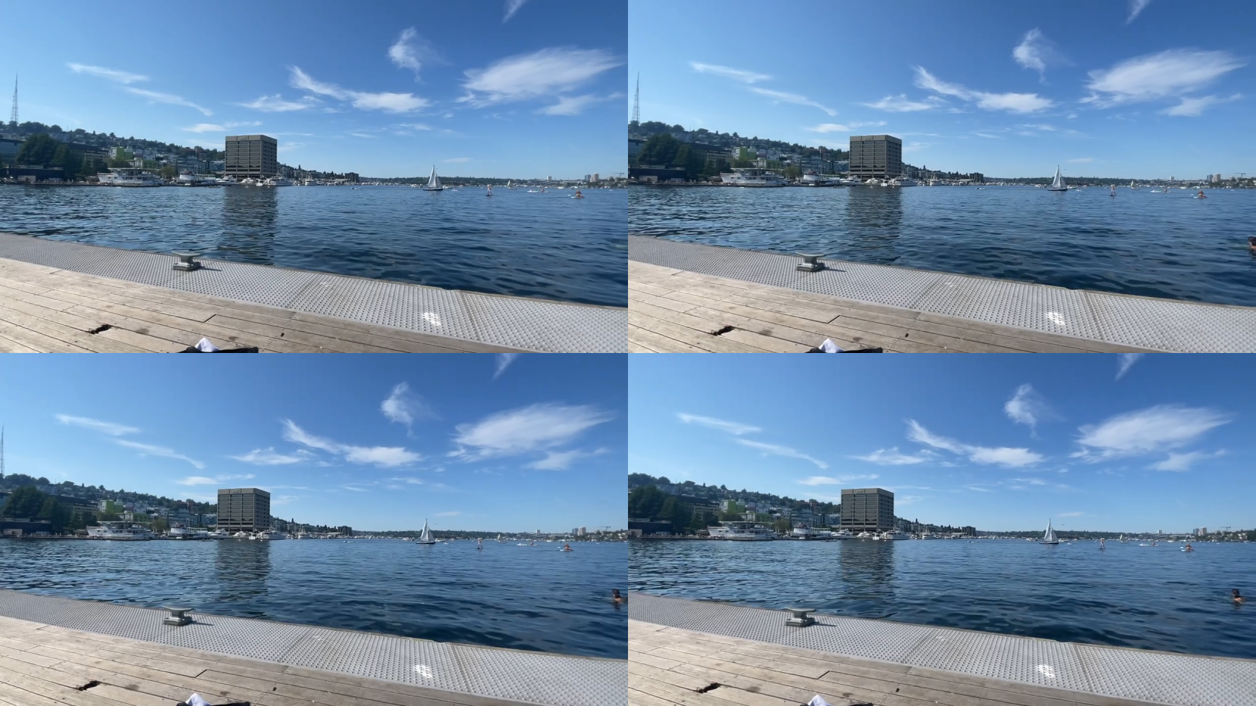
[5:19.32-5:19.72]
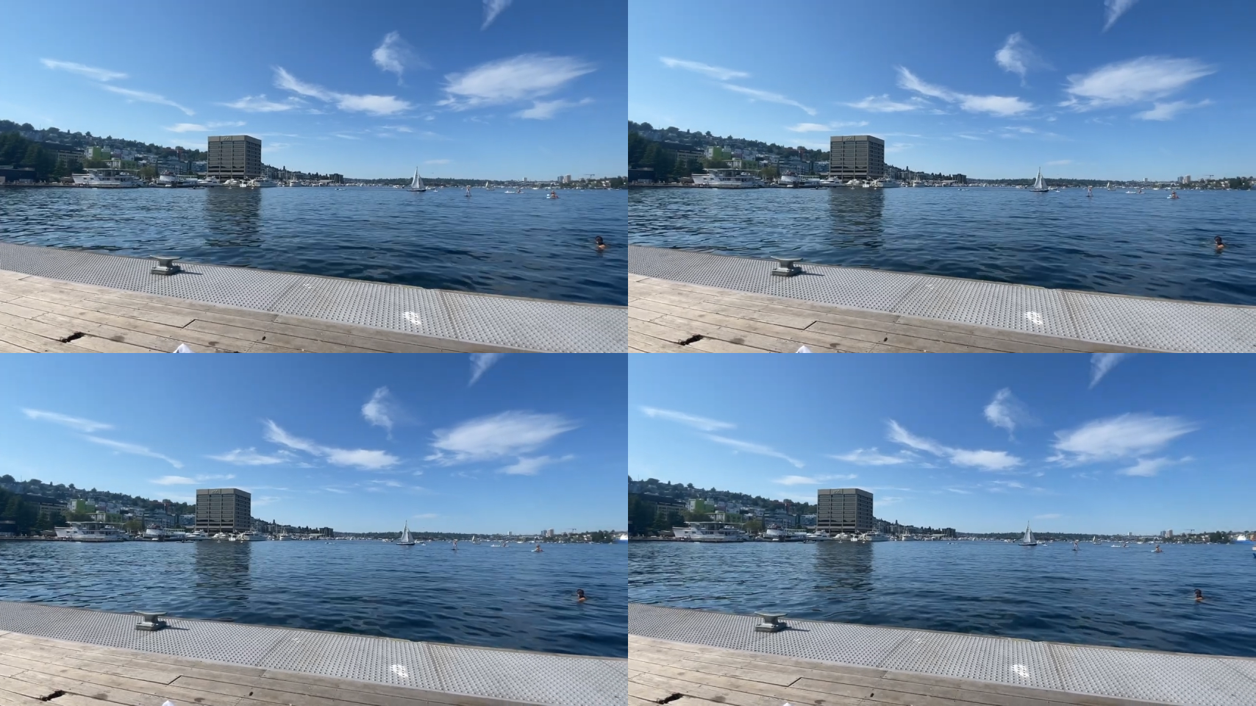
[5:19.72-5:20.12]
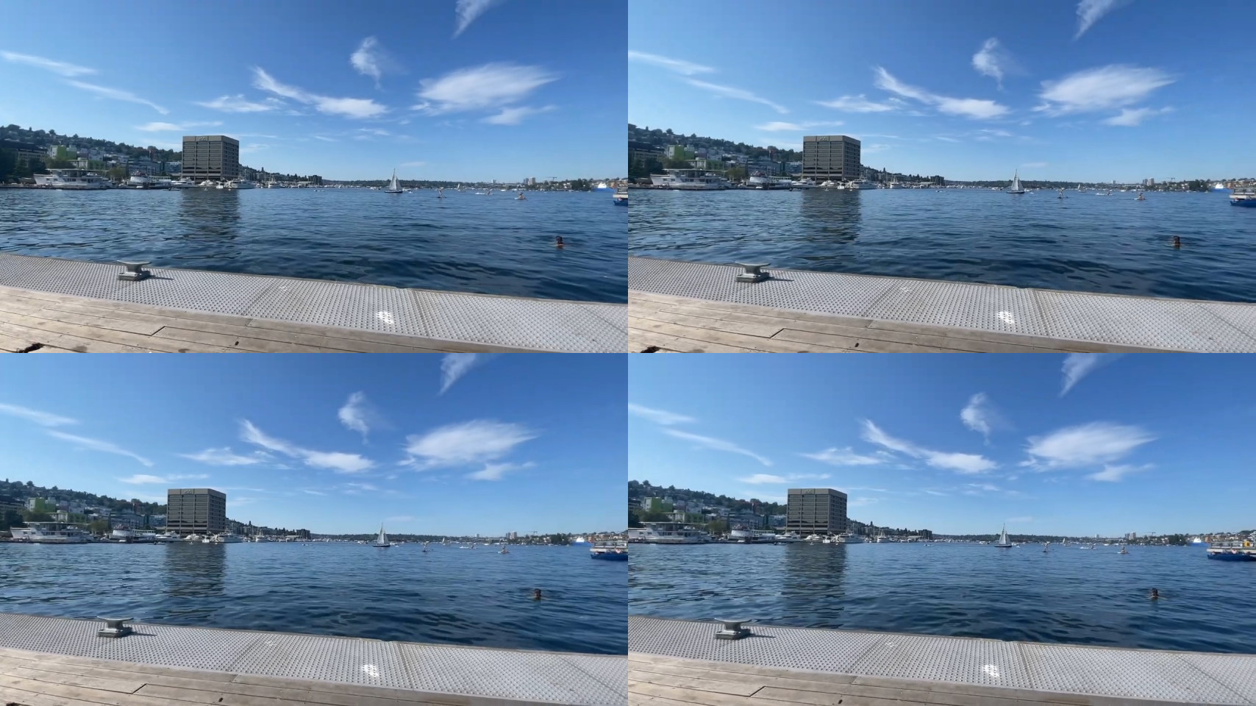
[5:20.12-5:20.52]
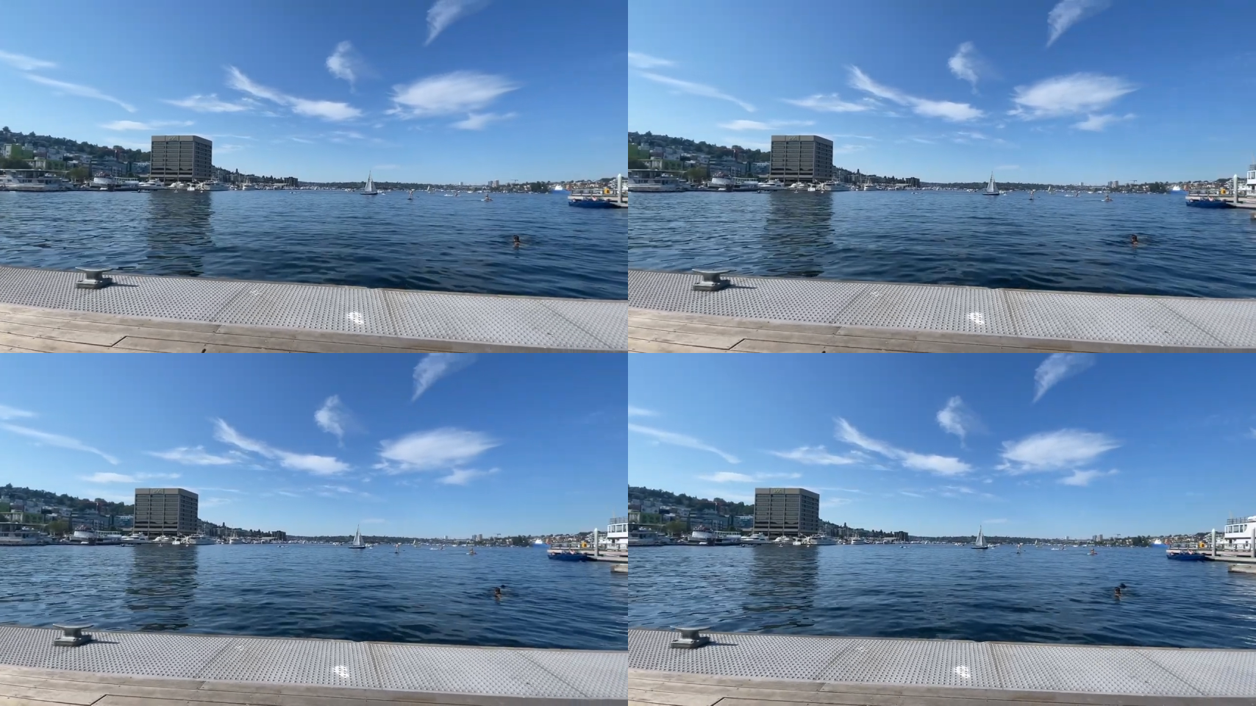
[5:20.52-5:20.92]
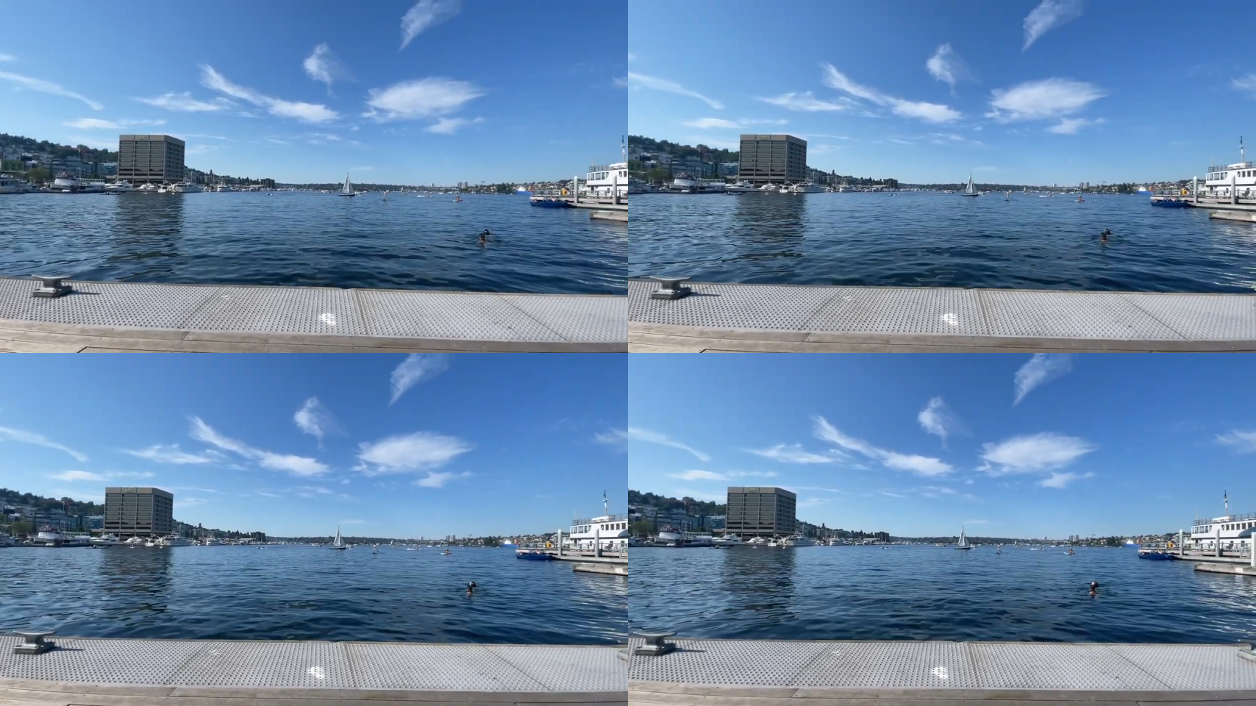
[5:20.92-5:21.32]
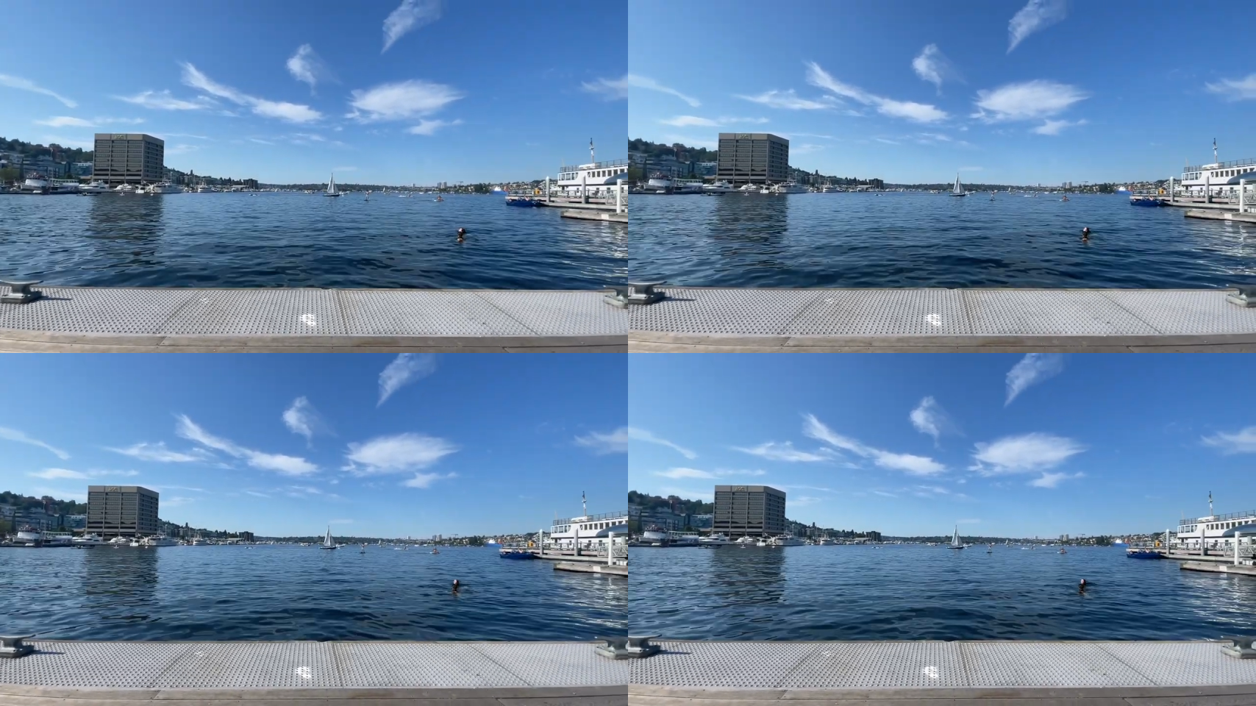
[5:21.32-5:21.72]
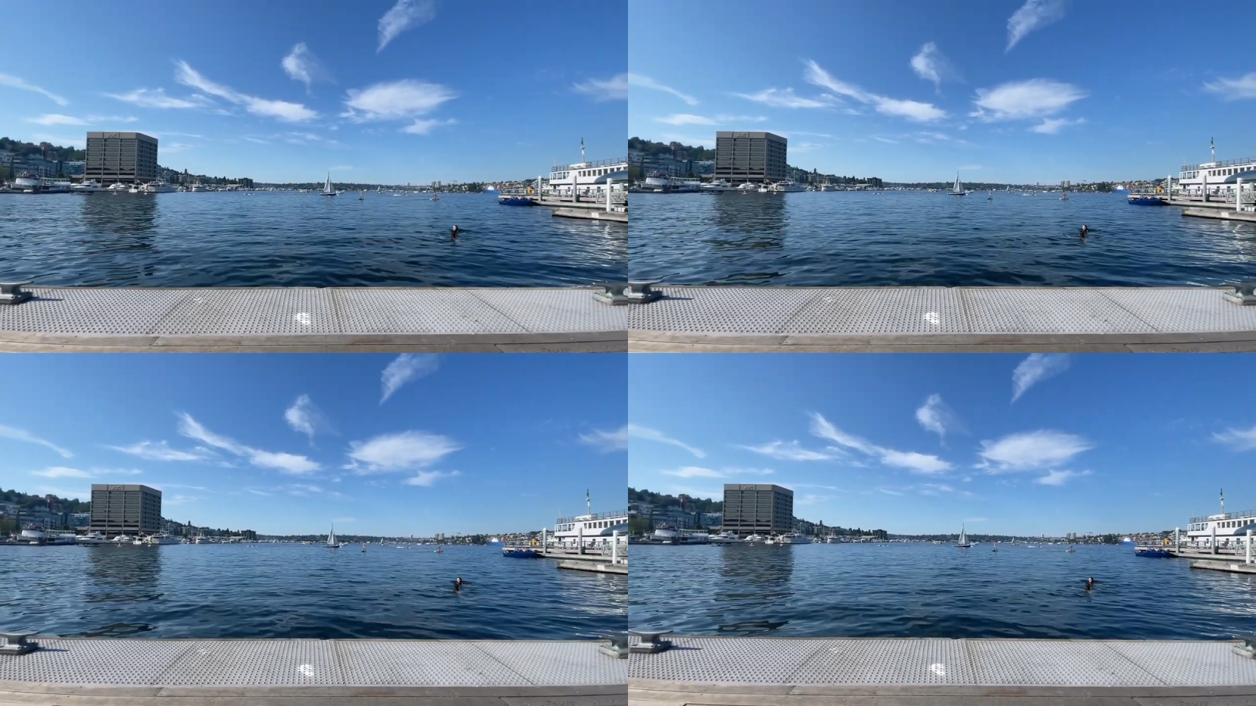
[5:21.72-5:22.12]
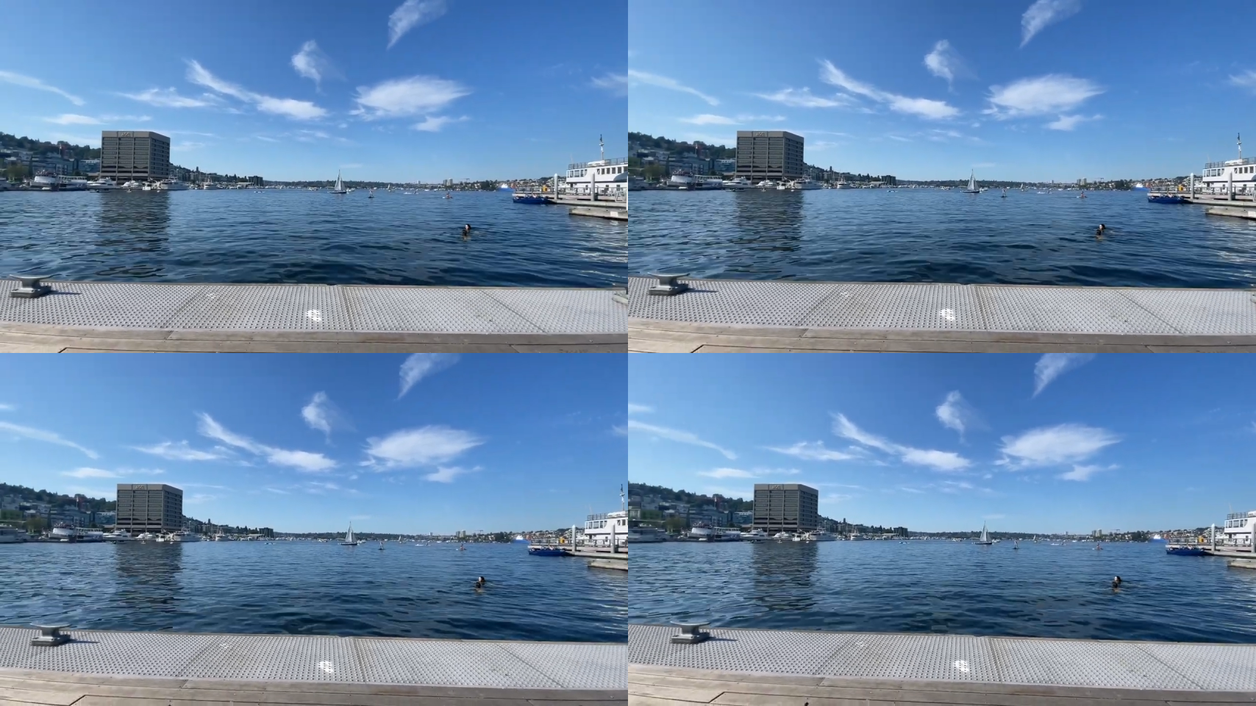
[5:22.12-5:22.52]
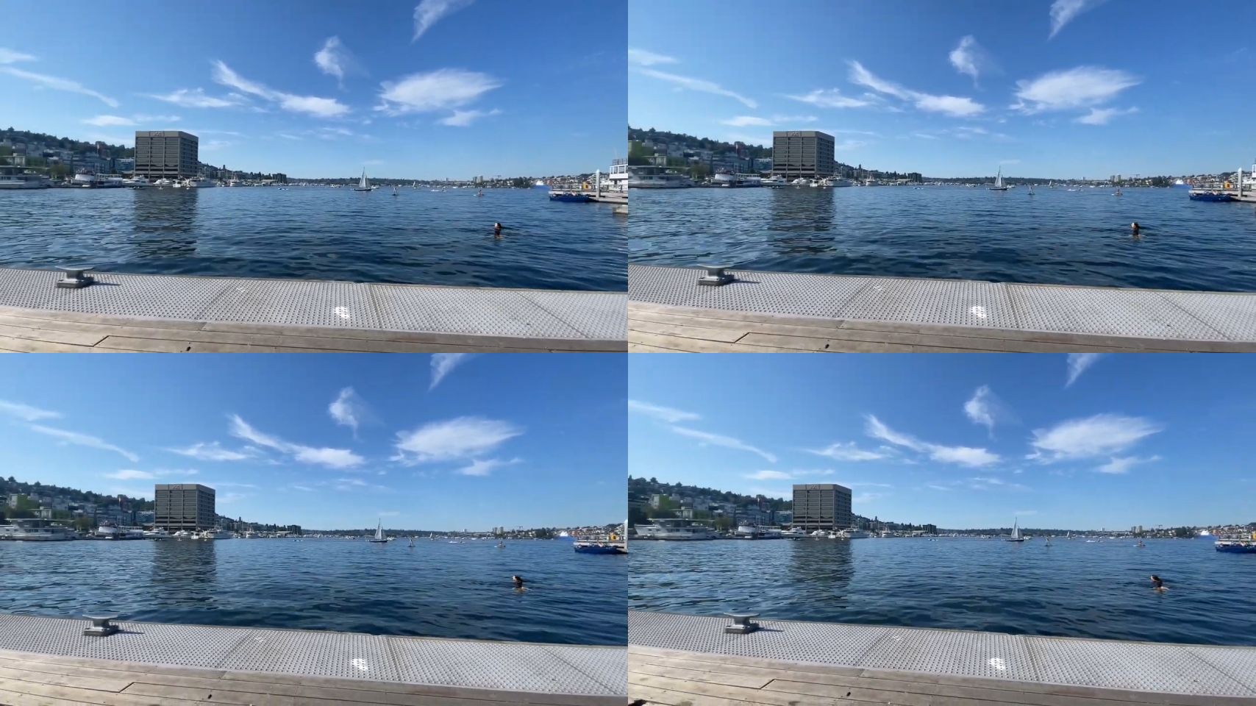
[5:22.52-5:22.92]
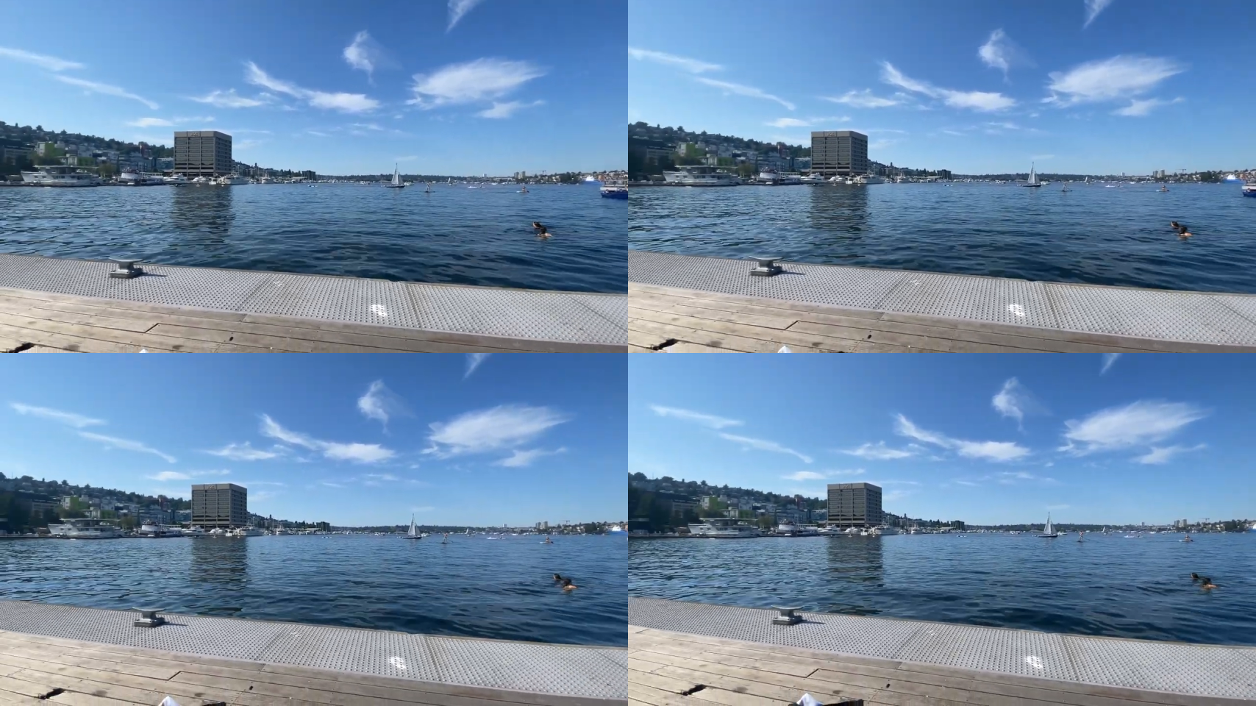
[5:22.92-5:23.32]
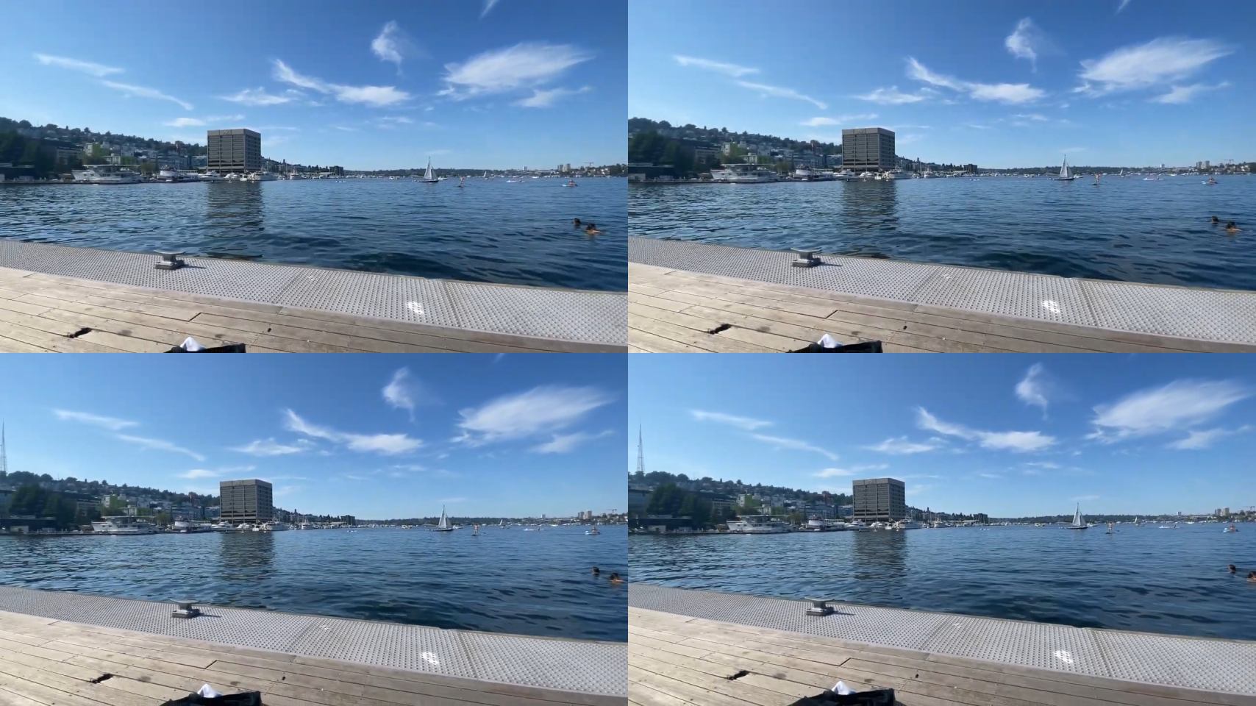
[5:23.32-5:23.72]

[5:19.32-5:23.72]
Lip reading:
Nobody's mouth can be seen.